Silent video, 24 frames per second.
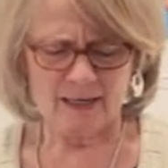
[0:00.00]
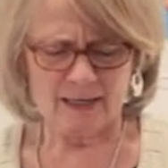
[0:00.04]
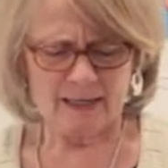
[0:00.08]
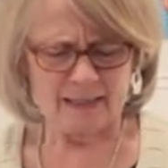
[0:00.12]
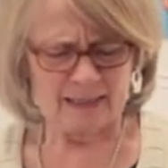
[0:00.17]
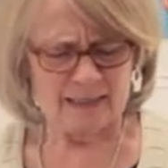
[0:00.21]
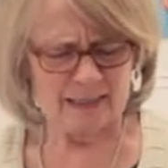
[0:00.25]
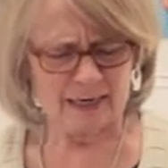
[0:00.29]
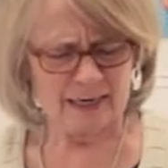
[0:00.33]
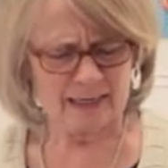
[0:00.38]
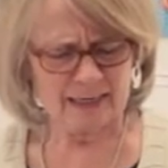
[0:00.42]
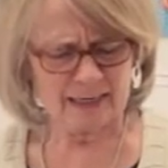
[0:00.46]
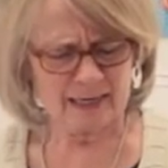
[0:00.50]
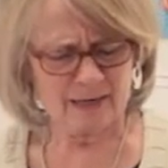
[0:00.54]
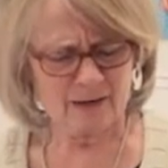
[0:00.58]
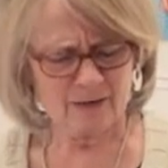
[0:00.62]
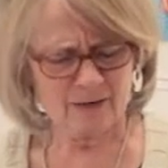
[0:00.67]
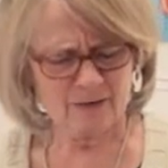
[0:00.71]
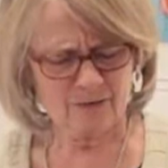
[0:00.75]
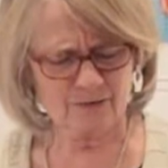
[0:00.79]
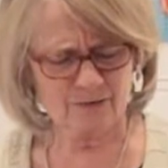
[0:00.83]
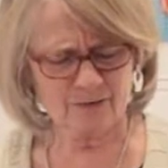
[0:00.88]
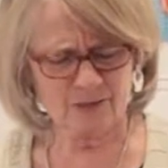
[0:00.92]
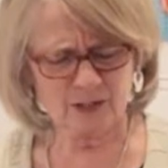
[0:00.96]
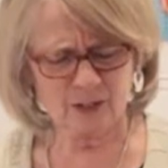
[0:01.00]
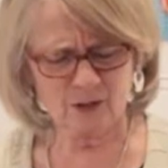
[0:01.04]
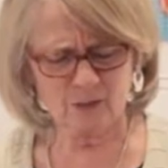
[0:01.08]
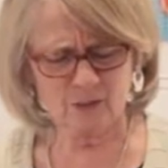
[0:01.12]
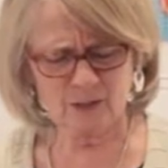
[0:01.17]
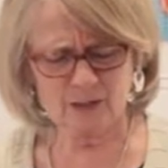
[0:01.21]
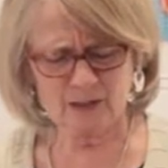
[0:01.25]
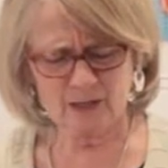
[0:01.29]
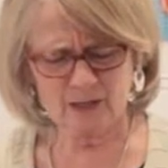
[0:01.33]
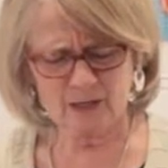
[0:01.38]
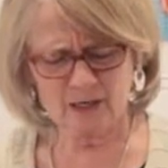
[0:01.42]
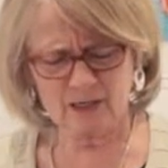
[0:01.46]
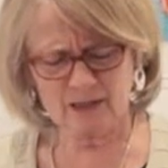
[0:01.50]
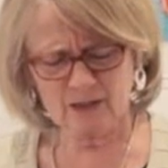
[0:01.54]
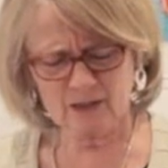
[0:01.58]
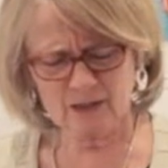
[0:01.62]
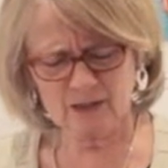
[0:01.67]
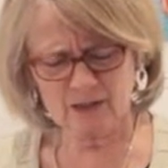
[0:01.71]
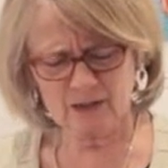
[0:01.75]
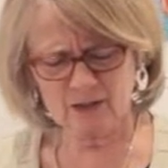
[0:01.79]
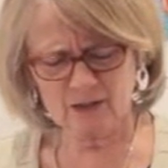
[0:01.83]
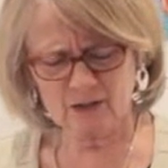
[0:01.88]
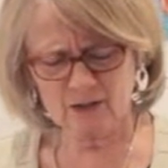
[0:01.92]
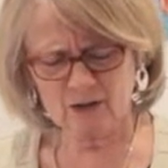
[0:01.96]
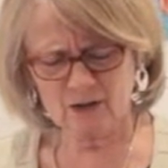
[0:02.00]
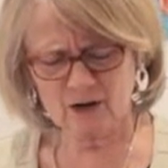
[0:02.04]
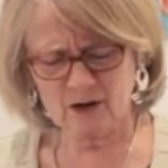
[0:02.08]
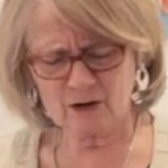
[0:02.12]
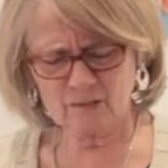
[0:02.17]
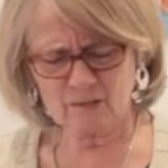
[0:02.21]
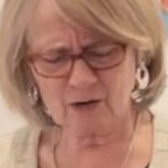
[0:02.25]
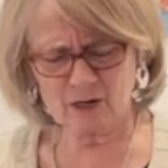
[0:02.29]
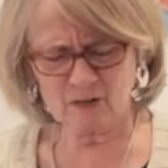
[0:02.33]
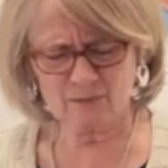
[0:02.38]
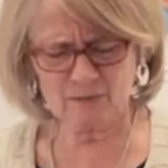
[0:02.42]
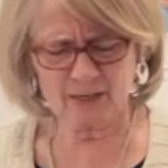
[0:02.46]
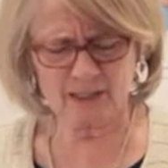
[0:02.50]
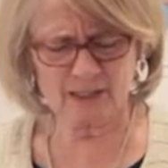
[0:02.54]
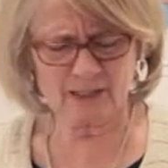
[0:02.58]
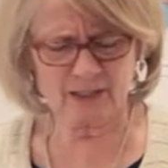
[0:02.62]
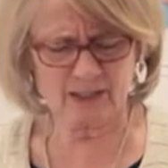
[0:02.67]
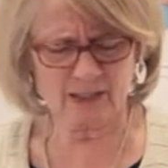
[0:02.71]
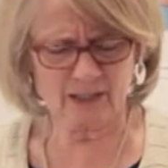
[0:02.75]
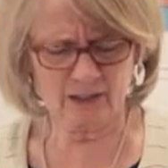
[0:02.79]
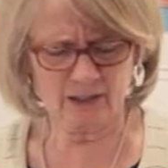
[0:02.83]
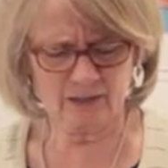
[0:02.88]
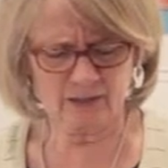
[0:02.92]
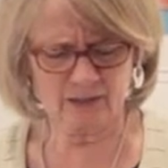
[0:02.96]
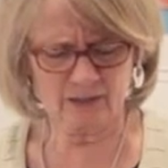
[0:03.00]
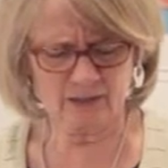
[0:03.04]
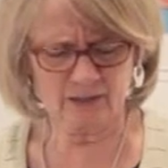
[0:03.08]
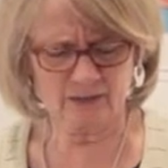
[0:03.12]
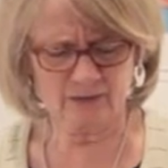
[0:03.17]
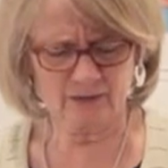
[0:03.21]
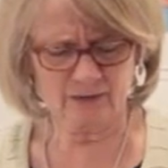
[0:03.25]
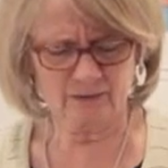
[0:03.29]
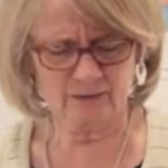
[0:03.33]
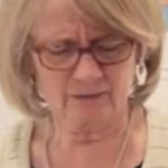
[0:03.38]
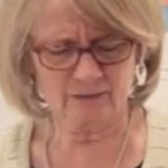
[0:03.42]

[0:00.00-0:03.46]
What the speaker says: Did I care a fig what the onions thought about my tears?